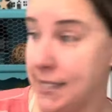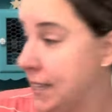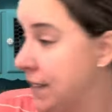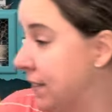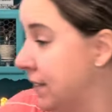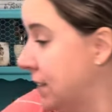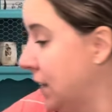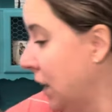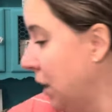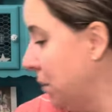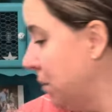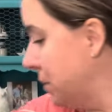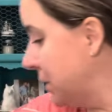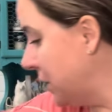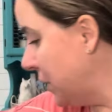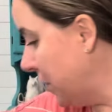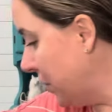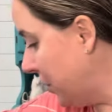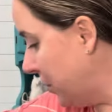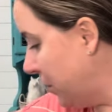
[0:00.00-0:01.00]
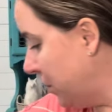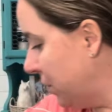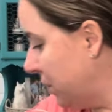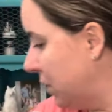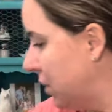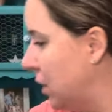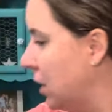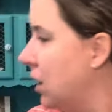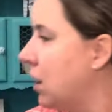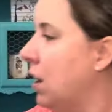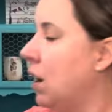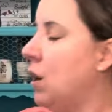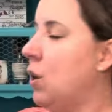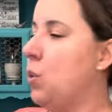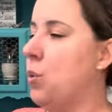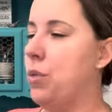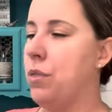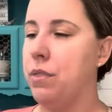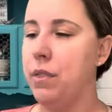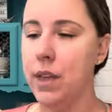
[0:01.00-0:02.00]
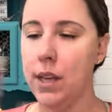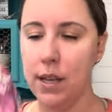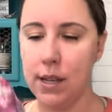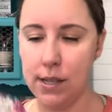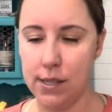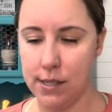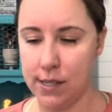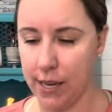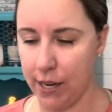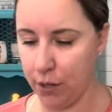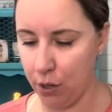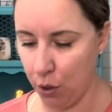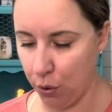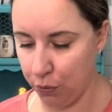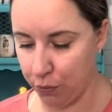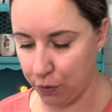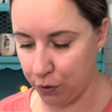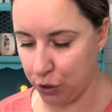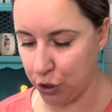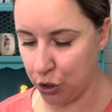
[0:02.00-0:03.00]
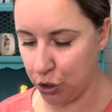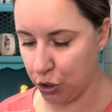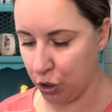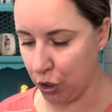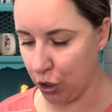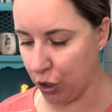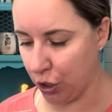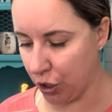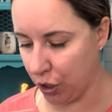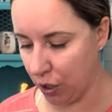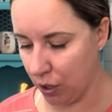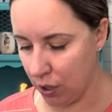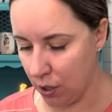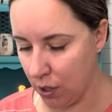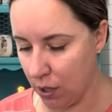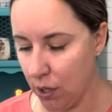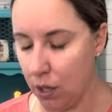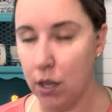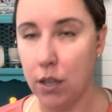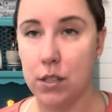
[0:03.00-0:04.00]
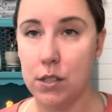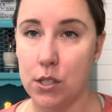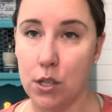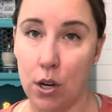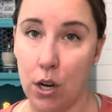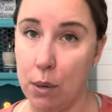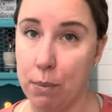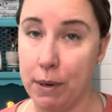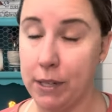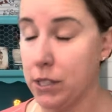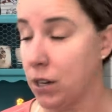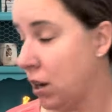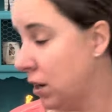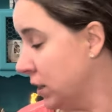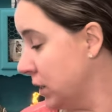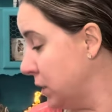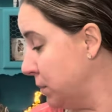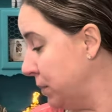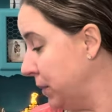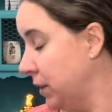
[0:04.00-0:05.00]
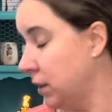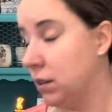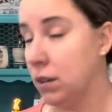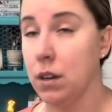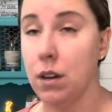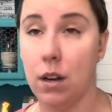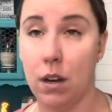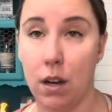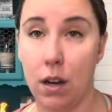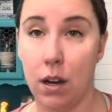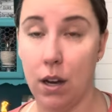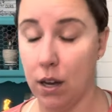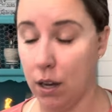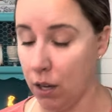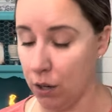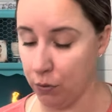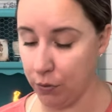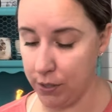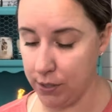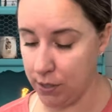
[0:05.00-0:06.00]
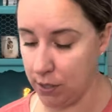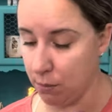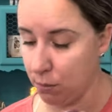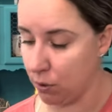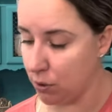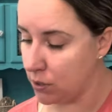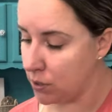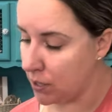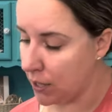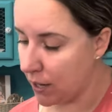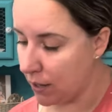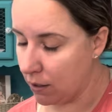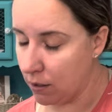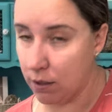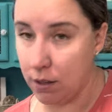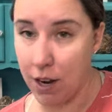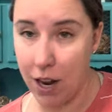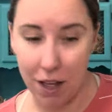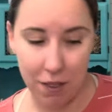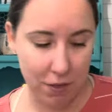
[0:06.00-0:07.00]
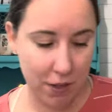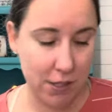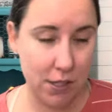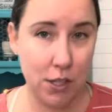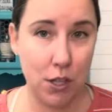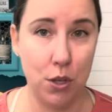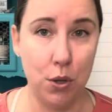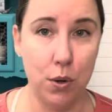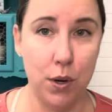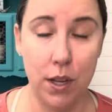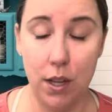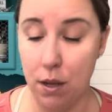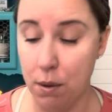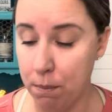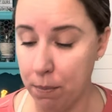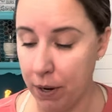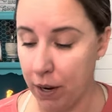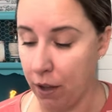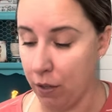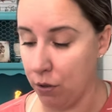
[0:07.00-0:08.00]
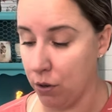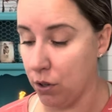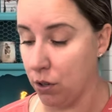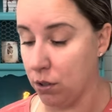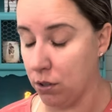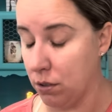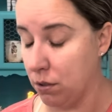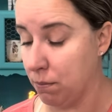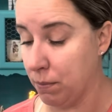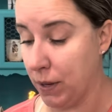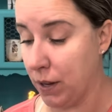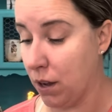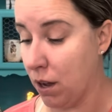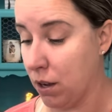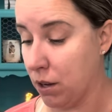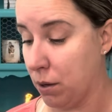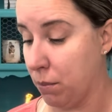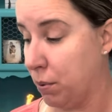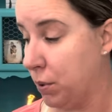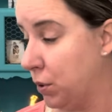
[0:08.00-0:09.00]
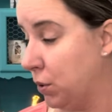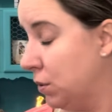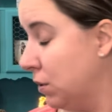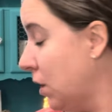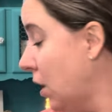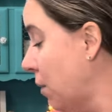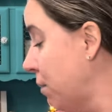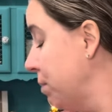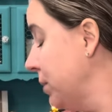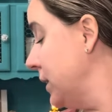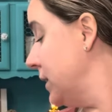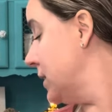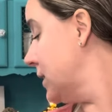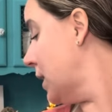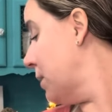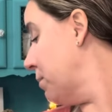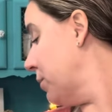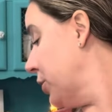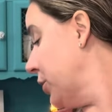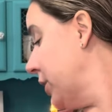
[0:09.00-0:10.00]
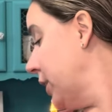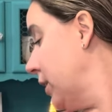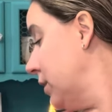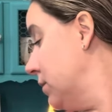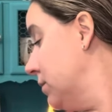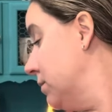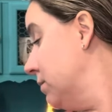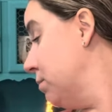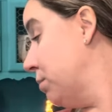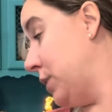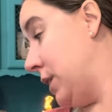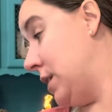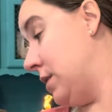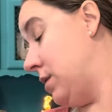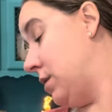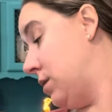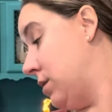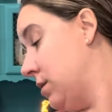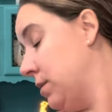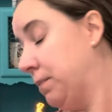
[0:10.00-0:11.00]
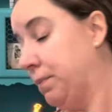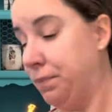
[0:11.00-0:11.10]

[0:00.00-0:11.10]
in the tub. So, oh, this I know for sure. Sorry, my dog is being unreasonable today. Not this cutie, my other, my cockapoo. Please stop barking, please.